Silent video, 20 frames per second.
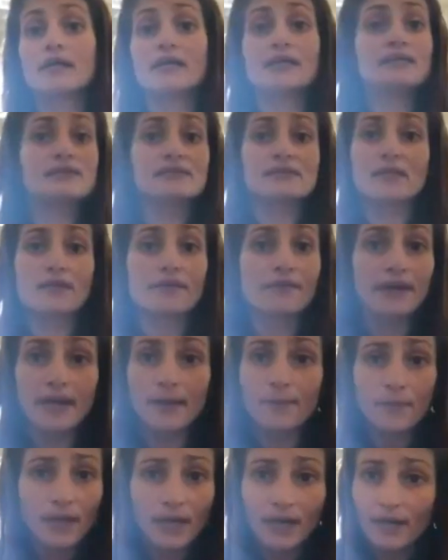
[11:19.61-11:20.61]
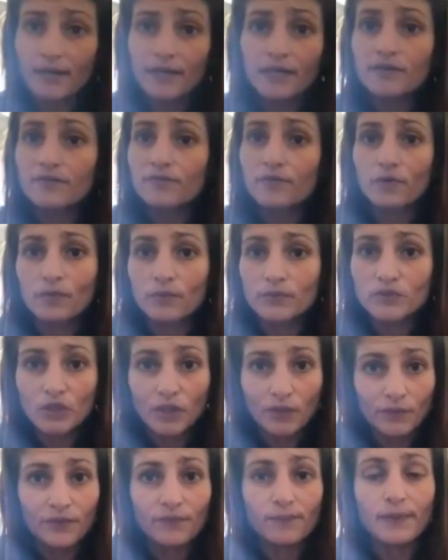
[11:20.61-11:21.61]
Instagram Live or
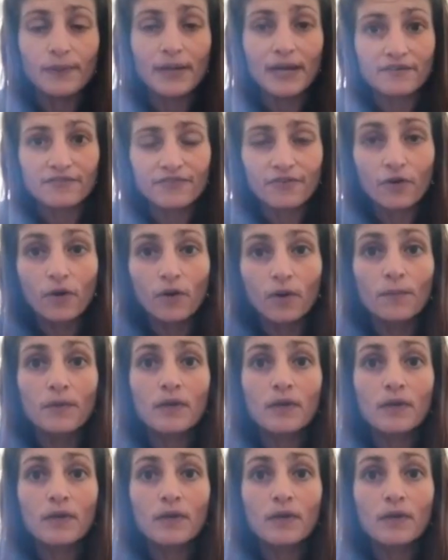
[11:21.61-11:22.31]
whichever platform